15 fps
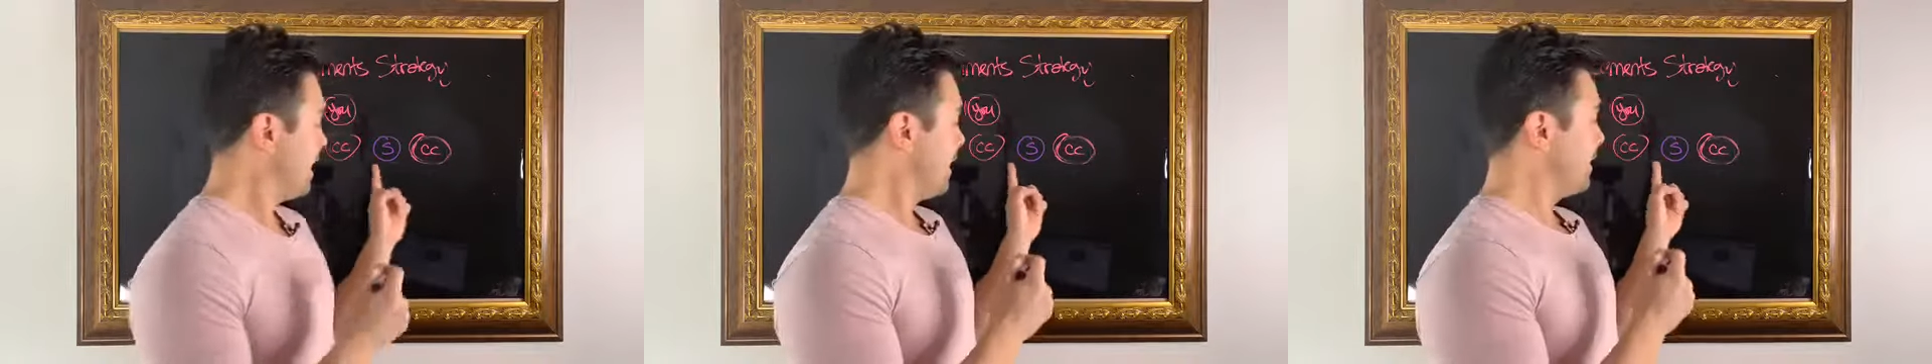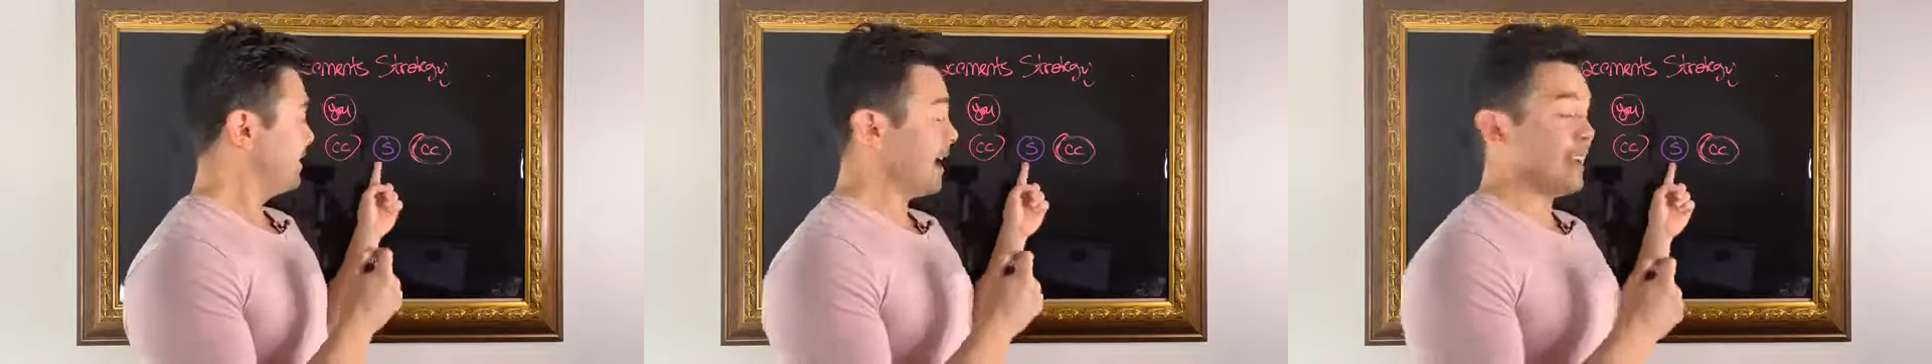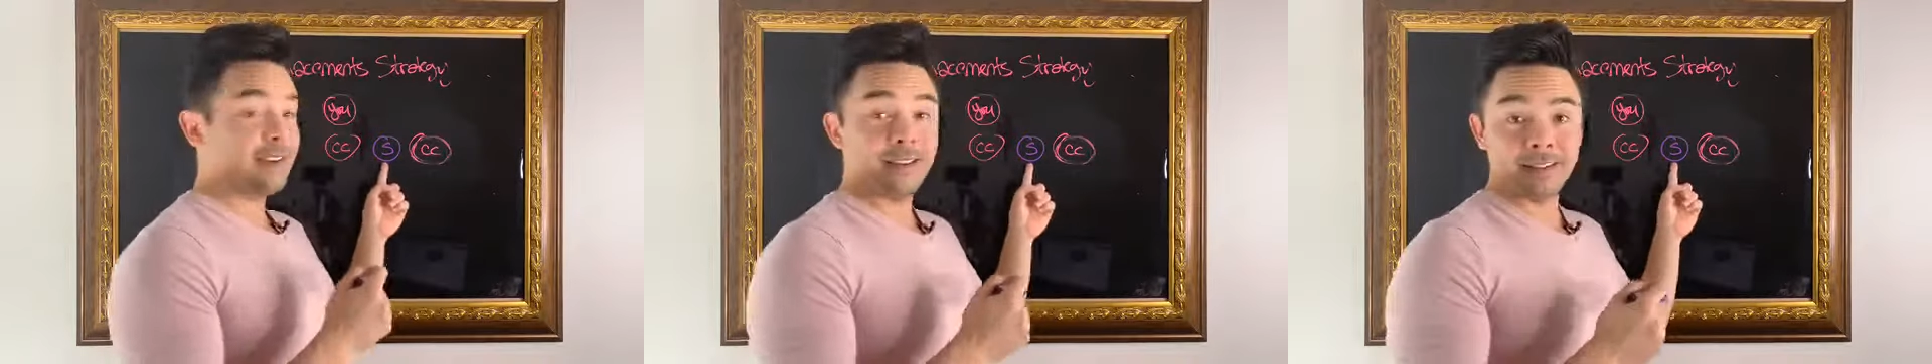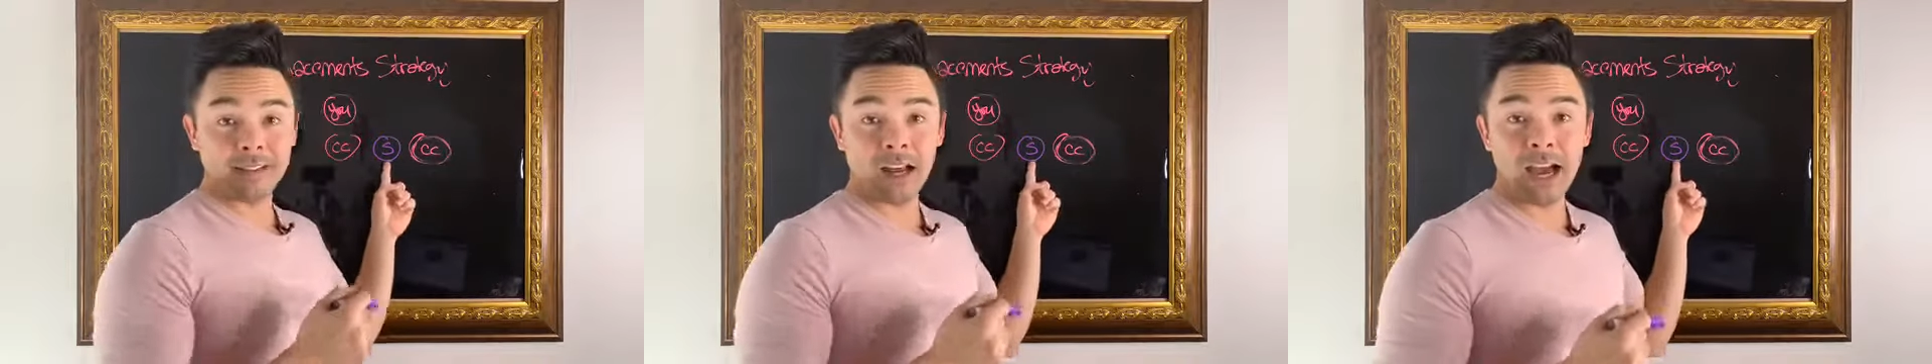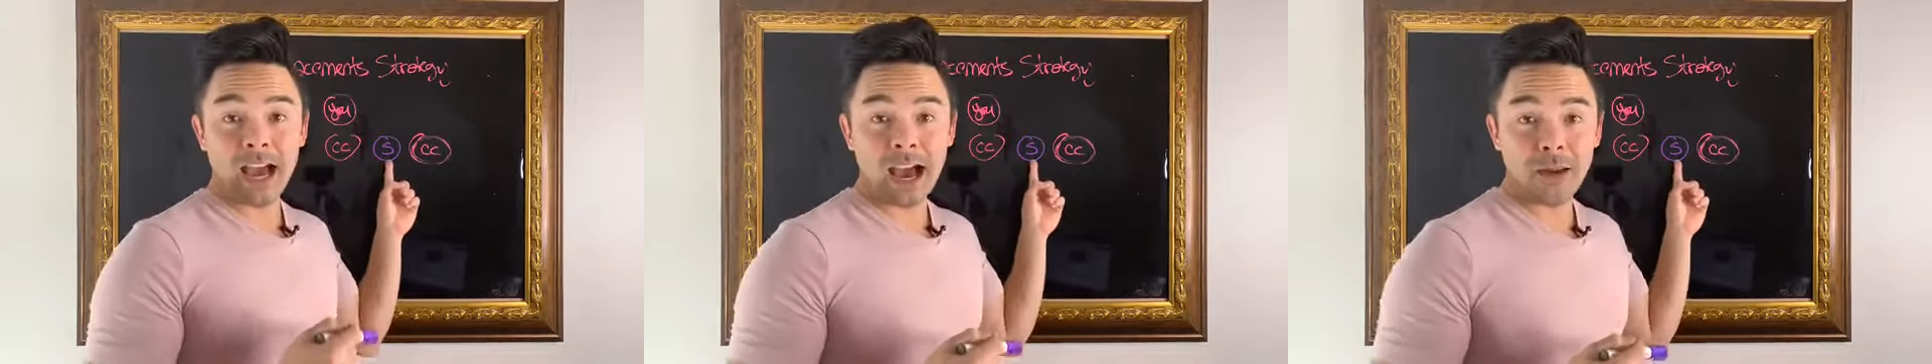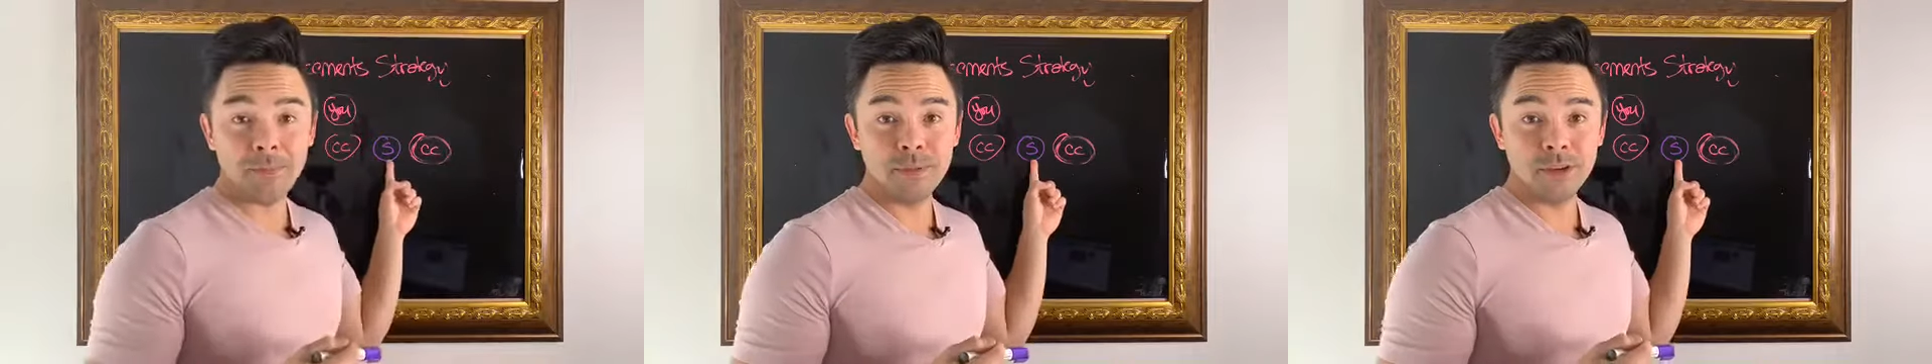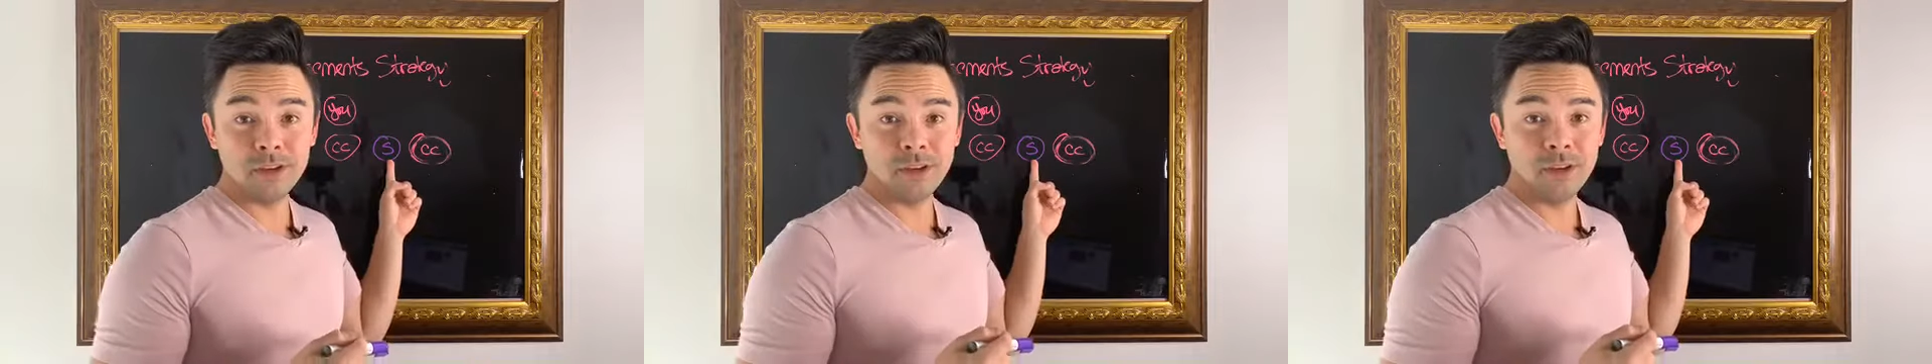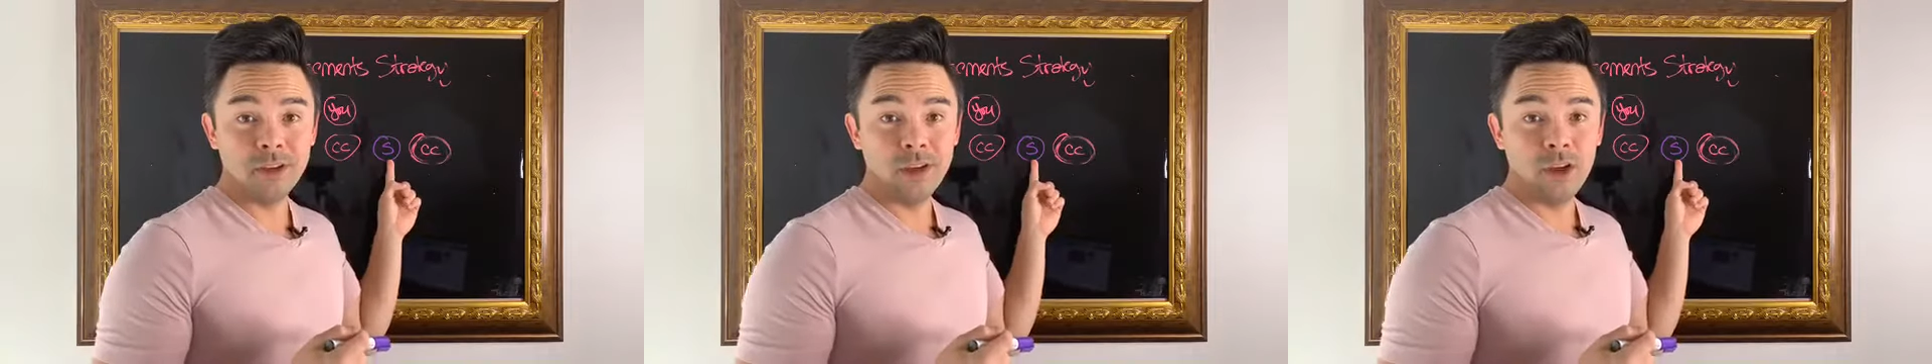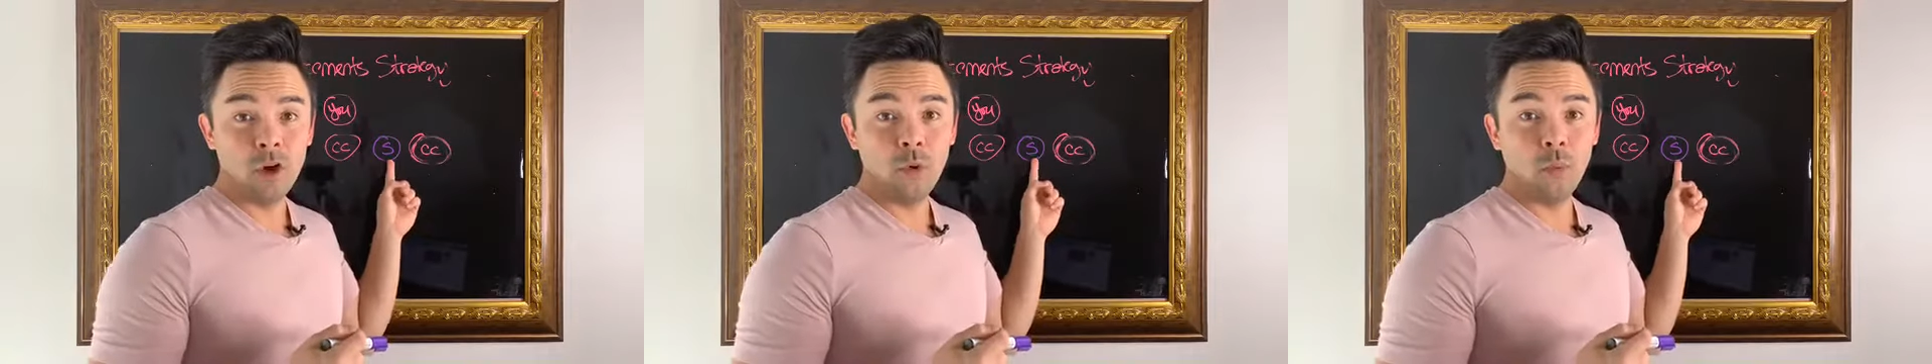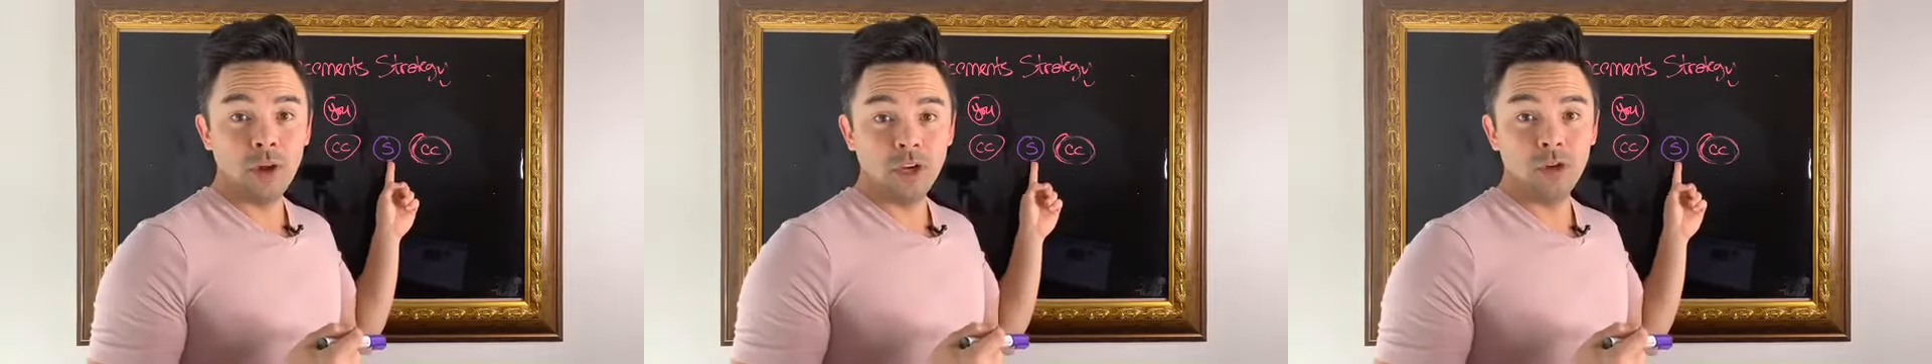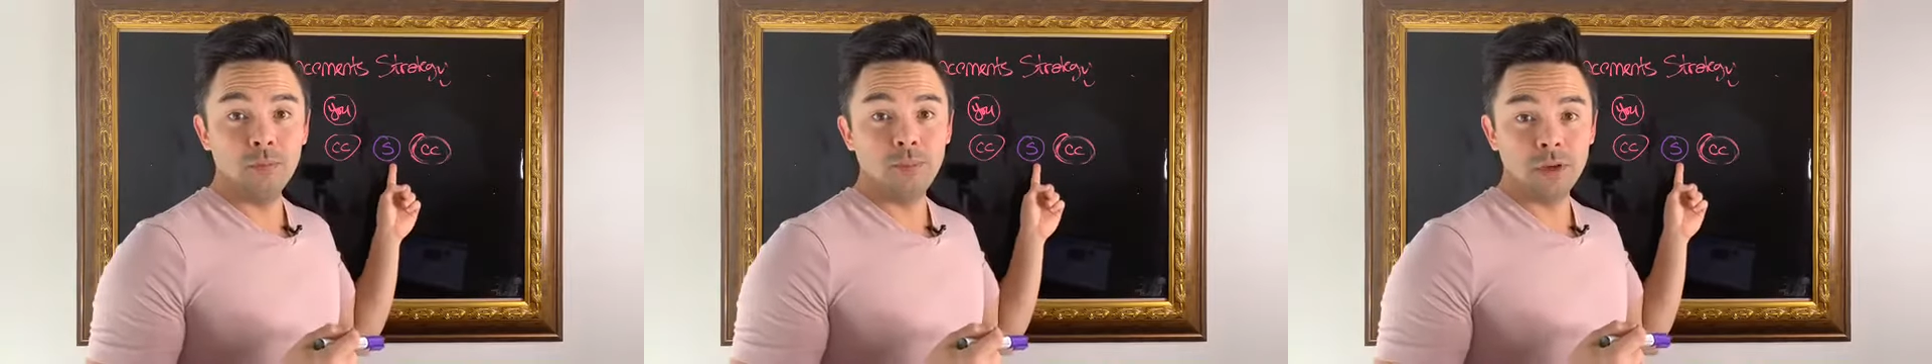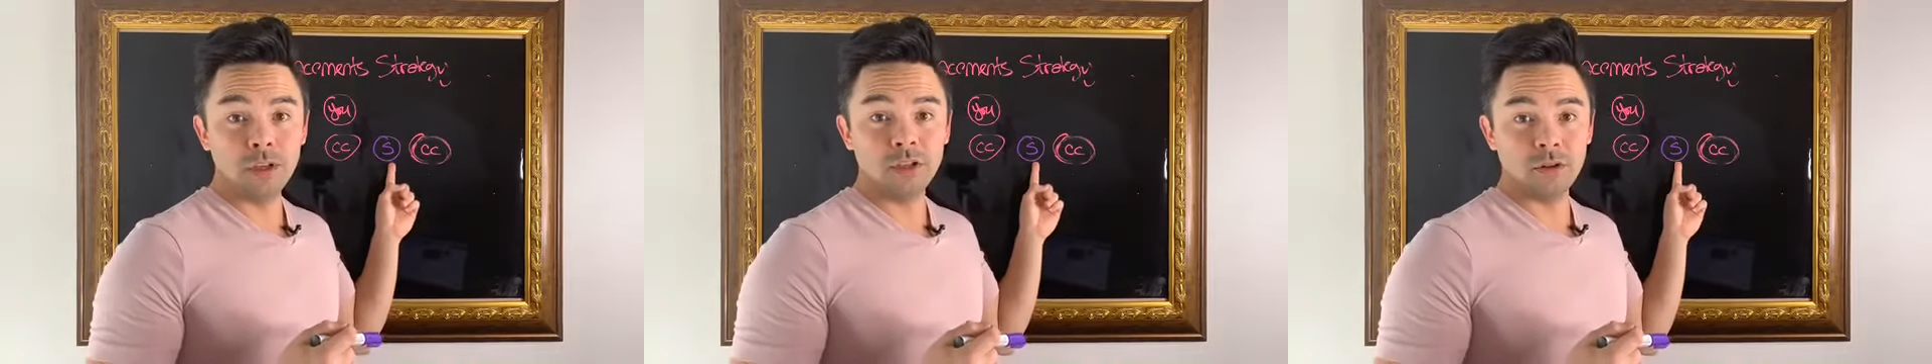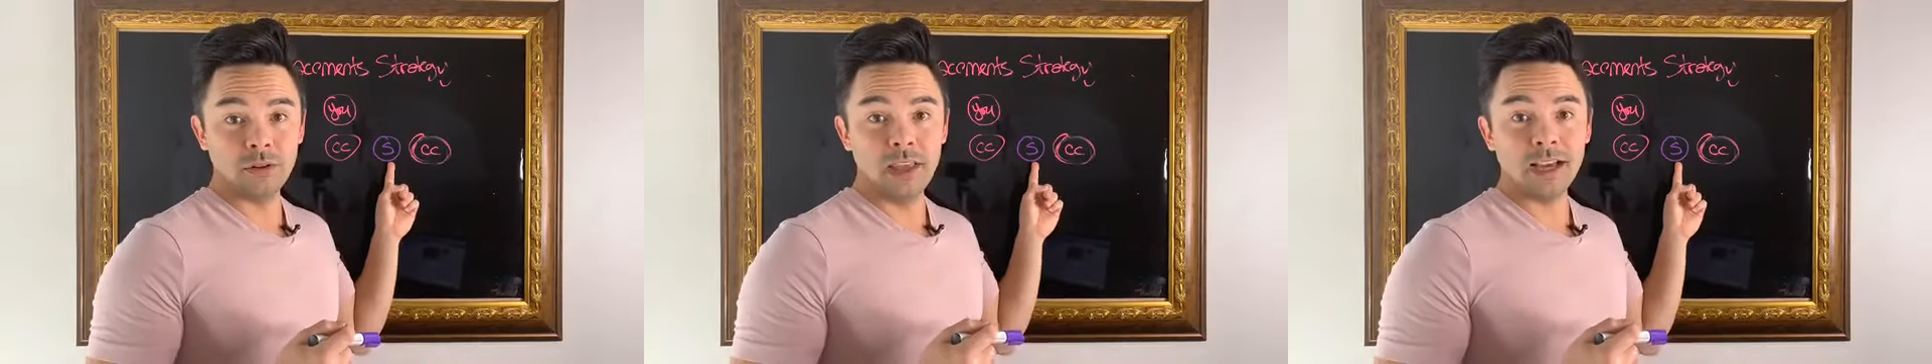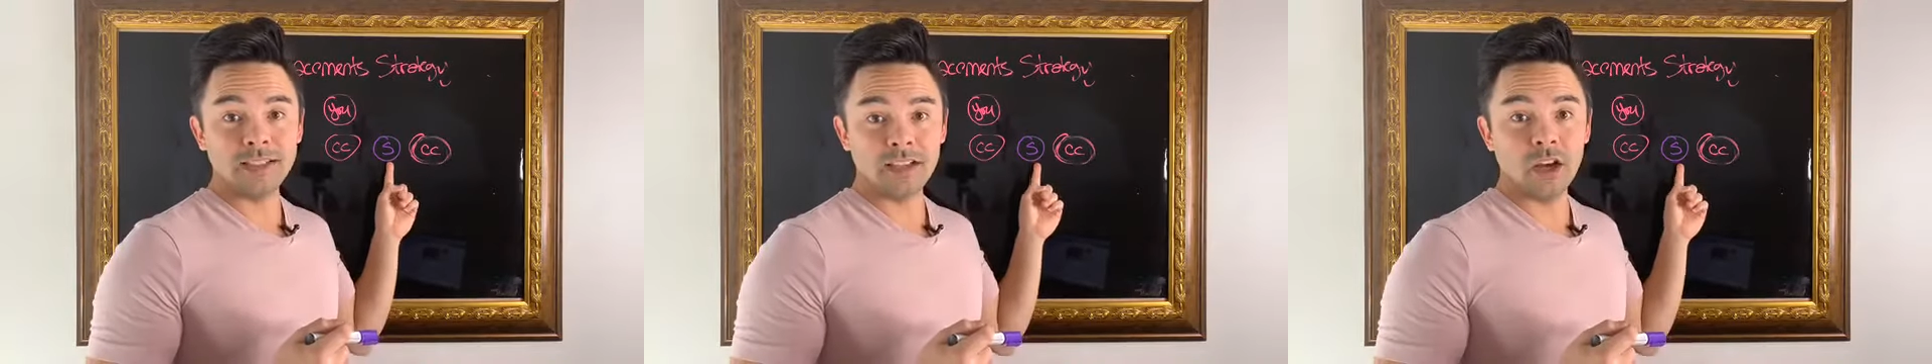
That does not happen when you build your legs